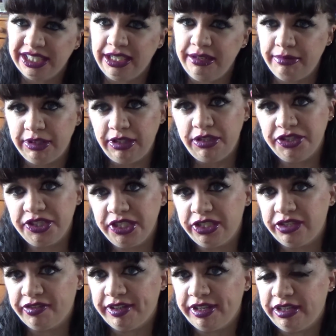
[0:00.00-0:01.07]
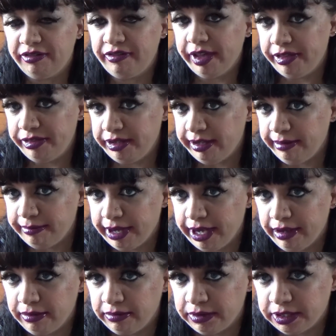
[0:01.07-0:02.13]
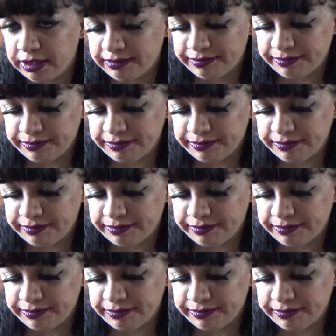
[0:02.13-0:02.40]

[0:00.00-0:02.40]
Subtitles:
lip glosses for £15.